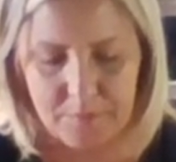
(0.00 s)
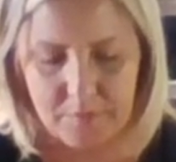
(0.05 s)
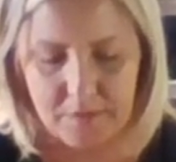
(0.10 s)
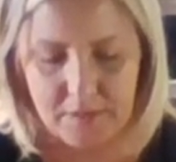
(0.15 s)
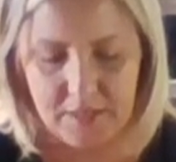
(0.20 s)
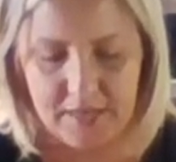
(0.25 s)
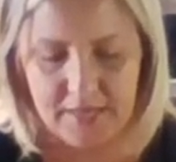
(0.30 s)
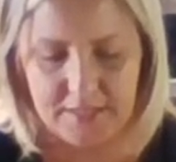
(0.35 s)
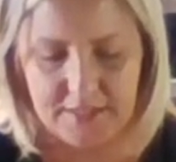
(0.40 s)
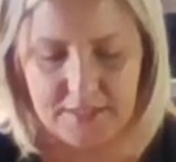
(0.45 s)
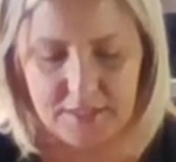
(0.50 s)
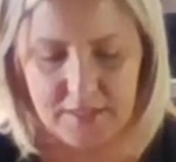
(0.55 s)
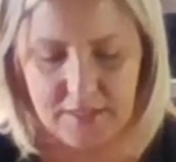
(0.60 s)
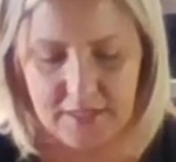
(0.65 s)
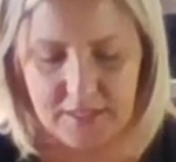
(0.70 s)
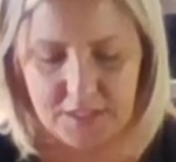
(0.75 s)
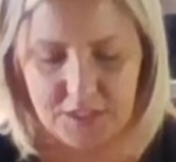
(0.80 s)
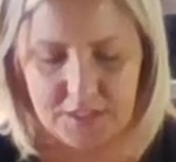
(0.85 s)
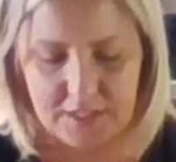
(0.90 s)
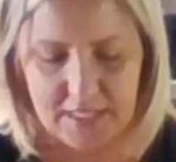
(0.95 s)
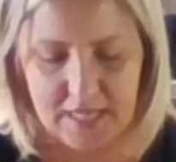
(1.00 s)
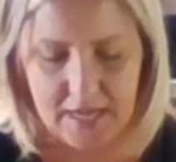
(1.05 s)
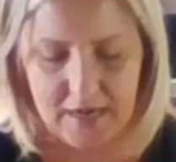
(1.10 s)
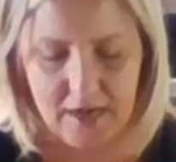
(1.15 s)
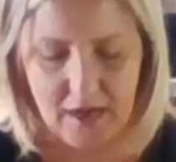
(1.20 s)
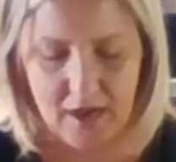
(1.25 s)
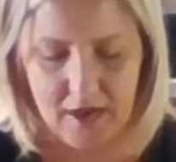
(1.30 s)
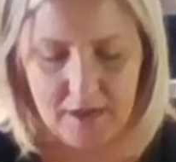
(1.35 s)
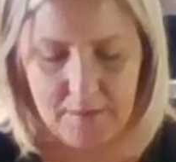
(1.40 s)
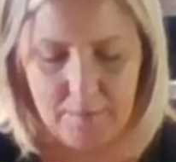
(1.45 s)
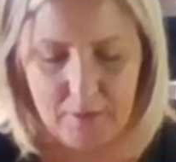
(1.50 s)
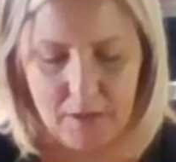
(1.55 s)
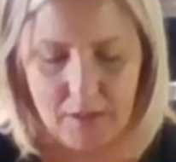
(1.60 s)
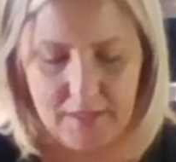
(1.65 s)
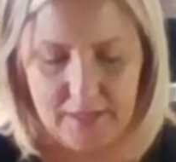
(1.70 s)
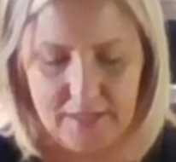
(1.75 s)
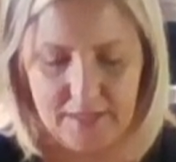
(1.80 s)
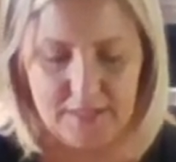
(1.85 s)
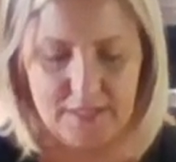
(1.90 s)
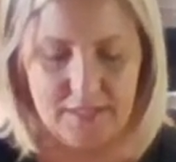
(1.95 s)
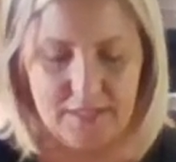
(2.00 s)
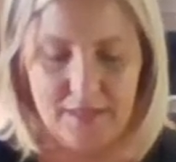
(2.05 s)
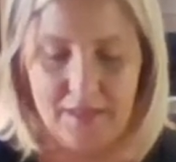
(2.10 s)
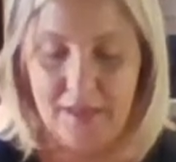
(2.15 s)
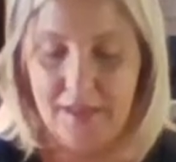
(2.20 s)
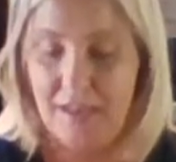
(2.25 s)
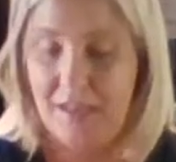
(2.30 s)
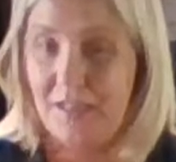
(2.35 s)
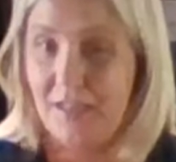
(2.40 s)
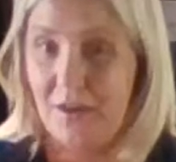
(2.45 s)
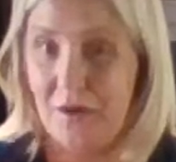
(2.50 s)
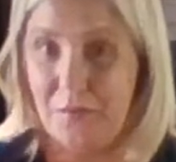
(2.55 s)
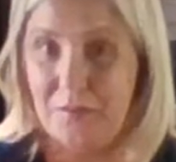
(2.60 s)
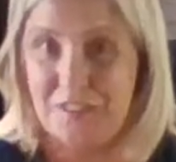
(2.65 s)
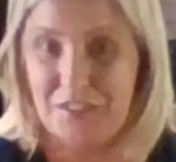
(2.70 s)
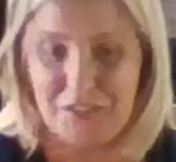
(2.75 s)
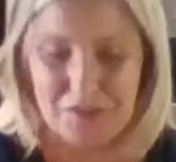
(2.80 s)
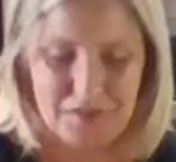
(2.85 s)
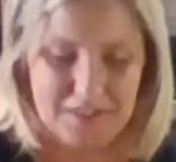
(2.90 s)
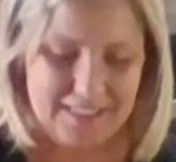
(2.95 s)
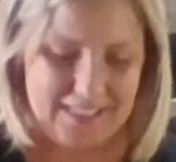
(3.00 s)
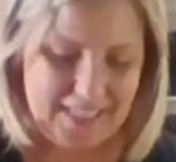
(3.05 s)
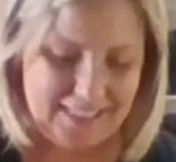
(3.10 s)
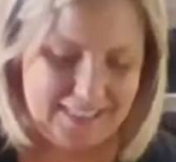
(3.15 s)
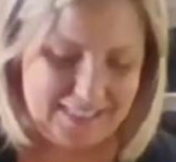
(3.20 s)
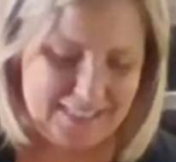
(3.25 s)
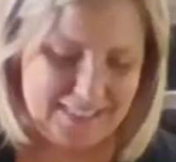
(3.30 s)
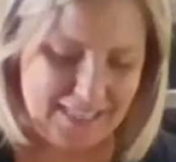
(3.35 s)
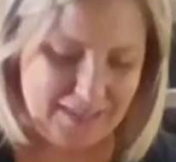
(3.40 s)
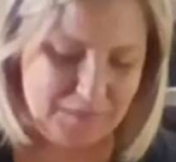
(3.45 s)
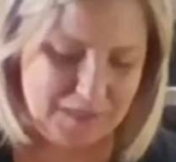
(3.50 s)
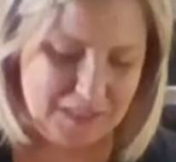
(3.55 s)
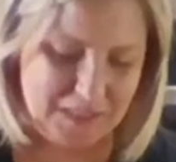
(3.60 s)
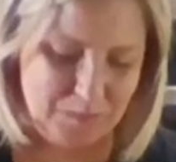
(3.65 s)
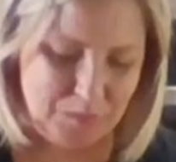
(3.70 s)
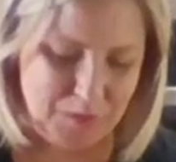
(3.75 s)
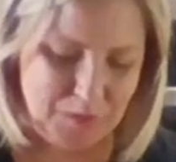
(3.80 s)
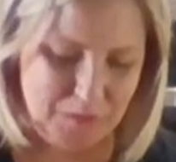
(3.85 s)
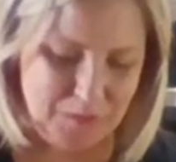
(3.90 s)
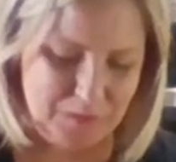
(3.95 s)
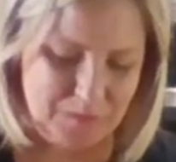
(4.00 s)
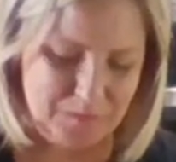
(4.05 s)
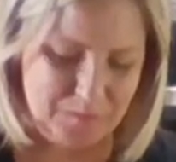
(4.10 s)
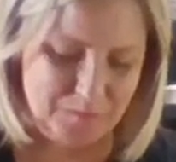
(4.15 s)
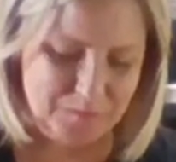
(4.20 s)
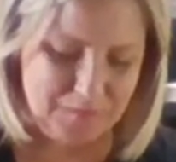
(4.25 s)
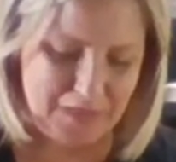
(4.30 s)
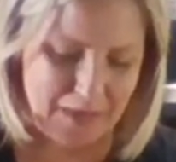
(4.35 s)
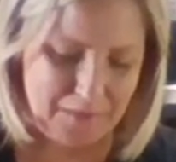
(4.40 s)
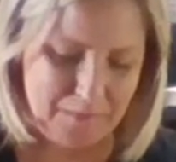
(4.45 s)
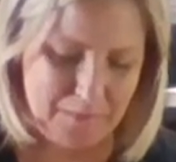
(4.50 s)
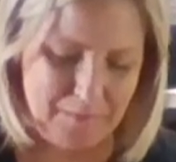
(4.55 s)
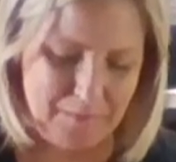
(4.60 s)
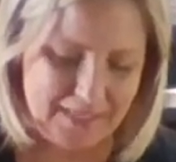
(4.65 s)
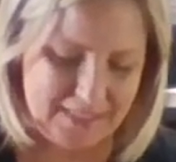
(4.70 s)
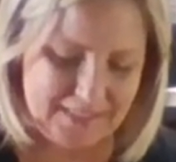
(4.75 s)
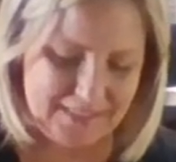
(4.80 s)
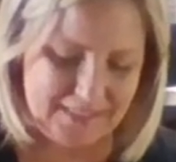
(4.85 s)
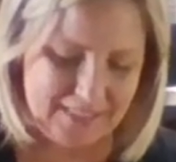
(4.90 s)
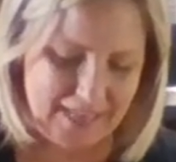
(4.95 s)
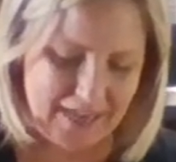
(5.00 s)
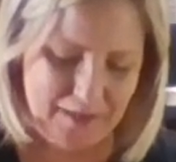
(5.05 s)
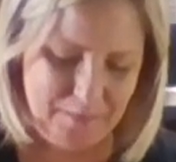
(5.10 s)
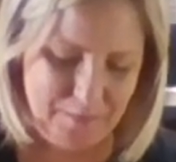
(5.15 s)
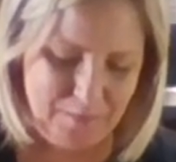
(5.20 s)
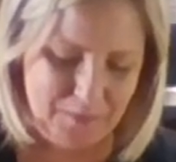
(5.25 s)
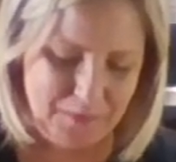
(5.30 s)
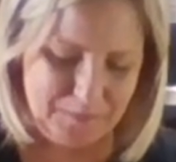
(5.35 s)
Okay, so they can just kind of eyeball it. You can always use that same spoon and mix it up.